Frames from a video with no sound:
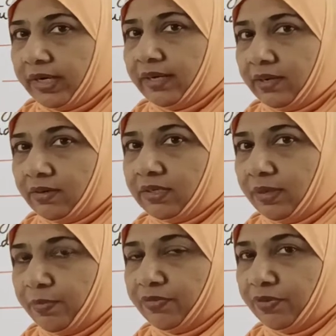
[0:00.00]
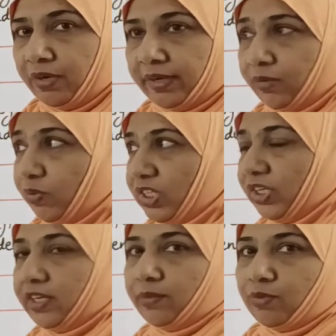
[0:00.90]
getting on tip of your tongue which
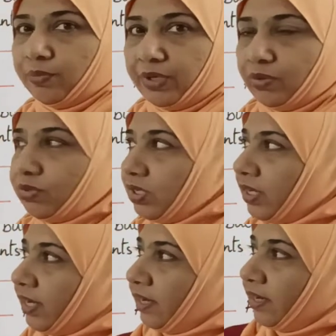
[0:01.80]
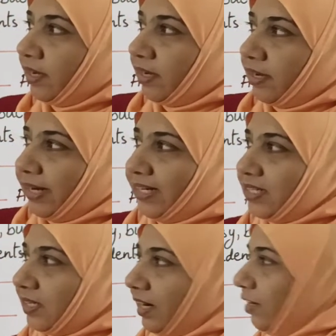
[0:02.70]
idiom to be used. It's a